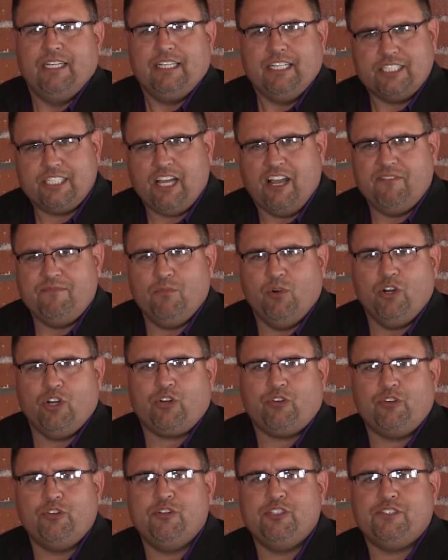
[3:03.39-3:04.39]
Sophomore
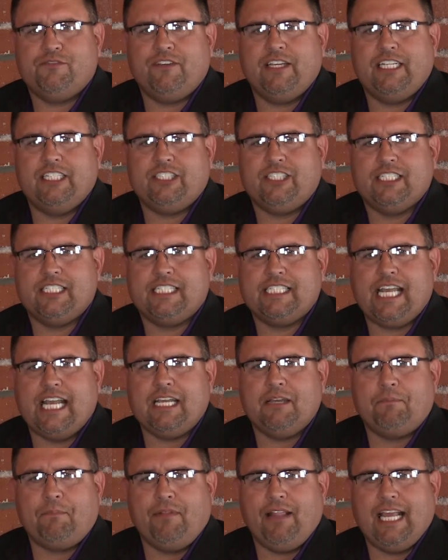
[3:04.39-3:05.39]
Cruz finished in
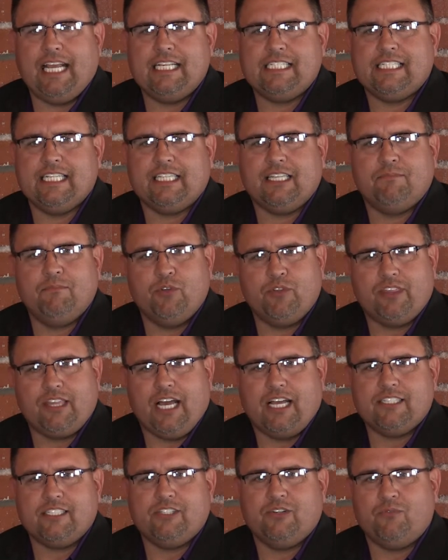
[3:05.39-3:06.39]
2nd place at the
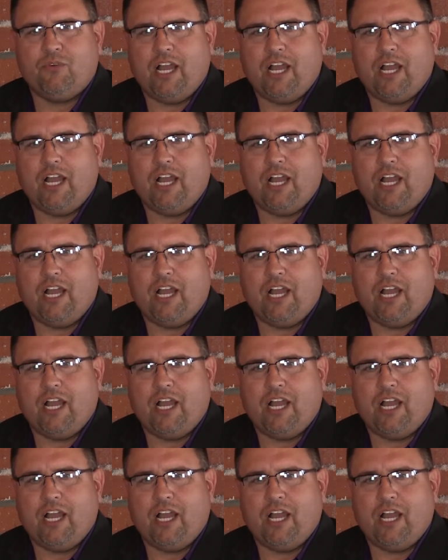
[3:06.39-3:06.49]
Muthasa